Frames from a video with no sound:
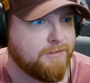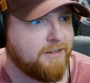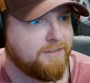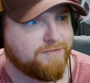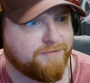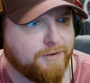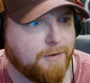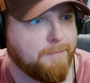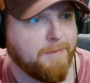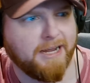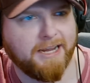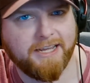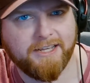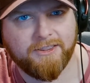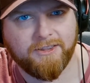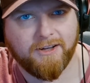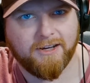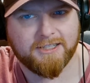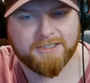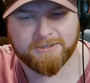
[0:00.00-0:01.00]
from my
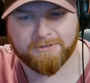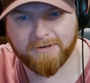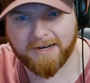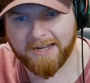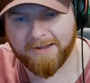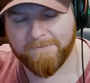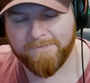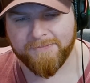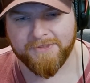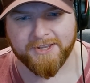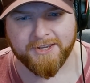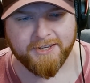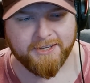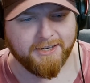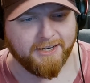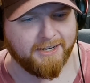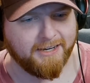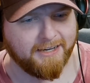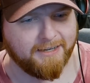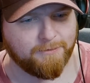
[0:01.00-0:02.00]
in-laws, right?
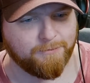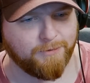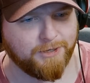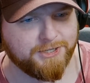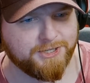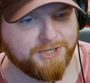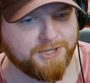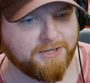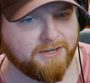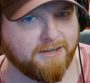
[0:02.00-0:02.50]
Which